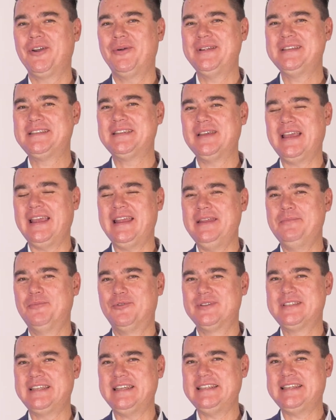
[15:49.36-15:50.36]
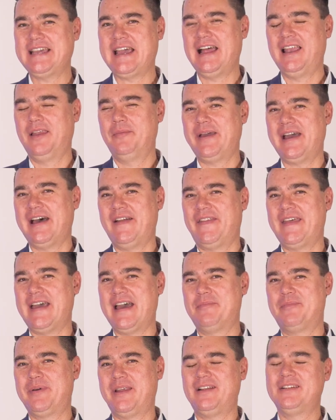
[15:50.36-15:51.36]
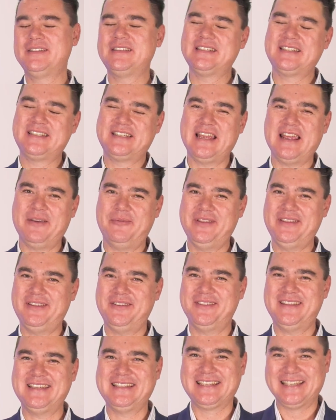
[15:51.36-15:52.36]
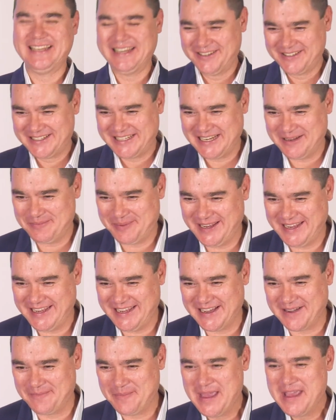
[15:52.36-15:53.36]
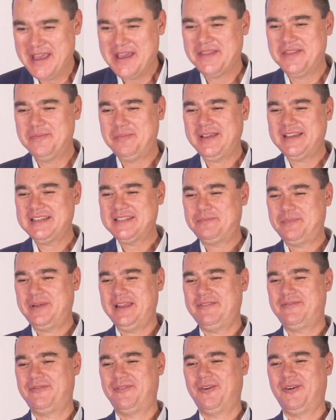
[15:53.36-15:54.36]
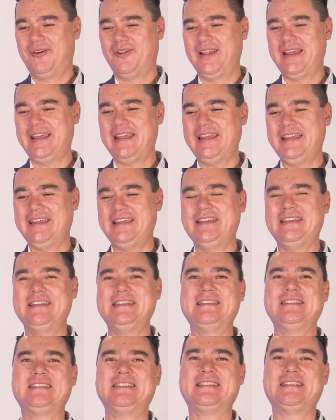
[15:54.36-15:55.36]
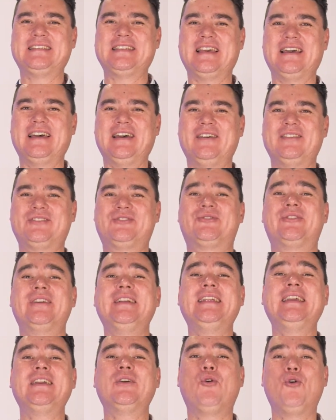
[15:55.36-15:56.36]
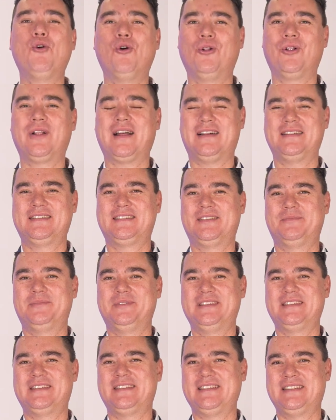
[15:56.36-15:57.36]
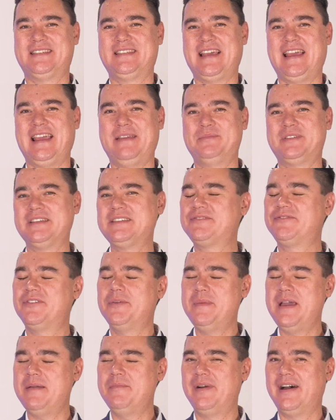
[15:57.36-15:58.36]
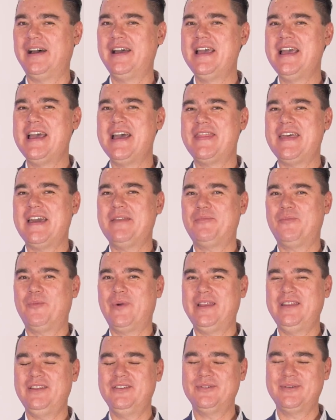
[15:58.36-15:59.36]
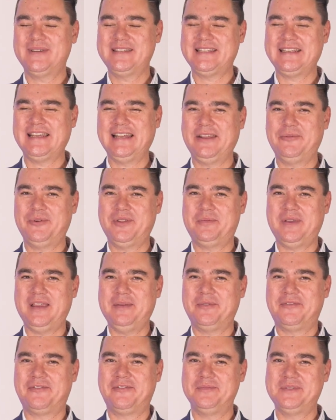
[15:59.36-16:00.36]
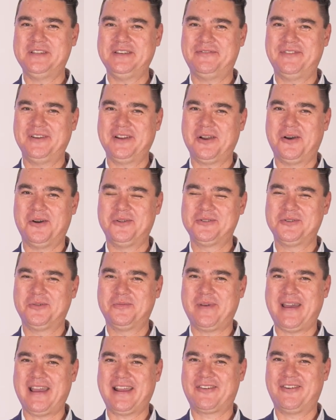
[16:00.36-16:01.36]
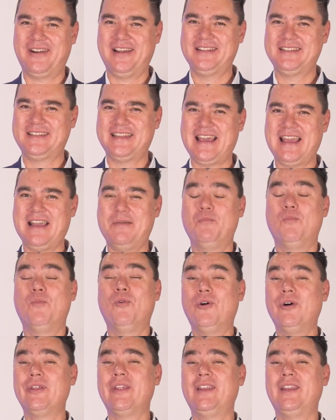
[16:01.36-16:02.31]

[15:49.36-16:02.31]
go into any more detail about that, but I'll just share with you this little tip here. The biggest pitfall is treating all customers the same. Just remember that when you are dealing with people from different cultural backgrounds, they are more